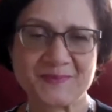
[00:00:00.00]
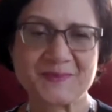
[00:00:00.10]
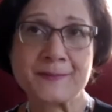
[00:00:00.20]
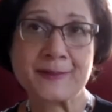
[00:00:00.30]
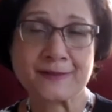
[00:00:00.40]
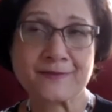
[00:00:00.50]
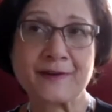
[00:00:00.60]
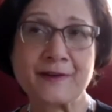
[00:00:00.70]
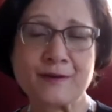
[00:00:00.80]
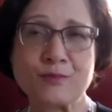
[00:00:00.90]
It's very
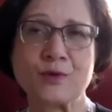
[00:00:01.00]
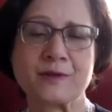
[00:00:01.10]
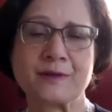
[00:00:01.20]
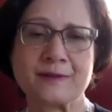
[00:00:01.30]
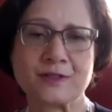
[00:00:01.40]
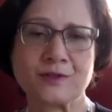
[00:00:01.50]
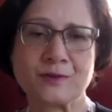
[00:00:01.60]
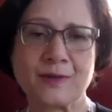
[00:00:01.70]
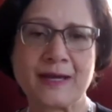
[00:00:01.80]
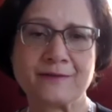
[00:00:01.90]
important to
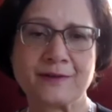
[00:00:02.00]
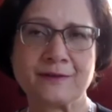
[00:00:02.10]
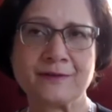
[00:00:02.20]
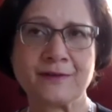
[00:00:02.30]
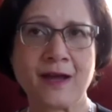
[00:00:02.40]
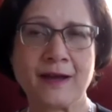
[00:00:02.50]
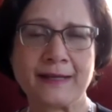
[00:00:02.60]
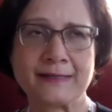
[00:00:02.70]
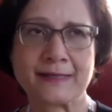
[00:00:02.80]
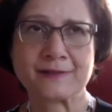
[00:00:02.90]
have a high
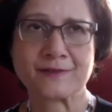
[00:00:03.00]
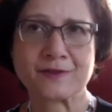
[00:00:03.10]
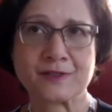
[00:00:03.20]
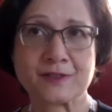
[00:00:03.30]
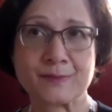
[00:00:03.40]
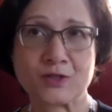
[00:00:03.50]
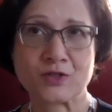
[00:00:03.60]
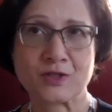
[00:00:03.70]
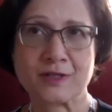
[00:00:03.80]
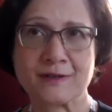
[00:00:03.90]
index of
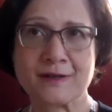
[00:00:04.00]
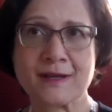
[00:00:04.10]
suspicion.